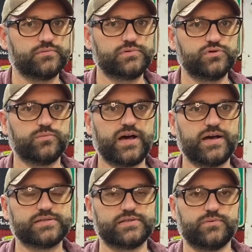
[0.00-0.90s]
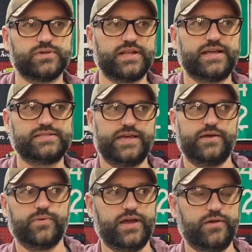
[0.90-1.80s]
toolbox and the one that I take
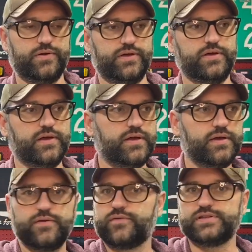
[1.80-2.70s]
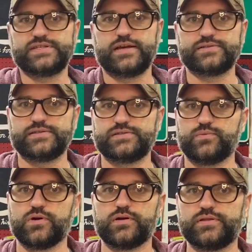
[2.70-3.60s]
go to friends' houses to
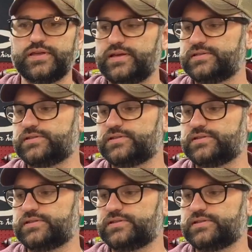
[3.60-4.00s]
work on things.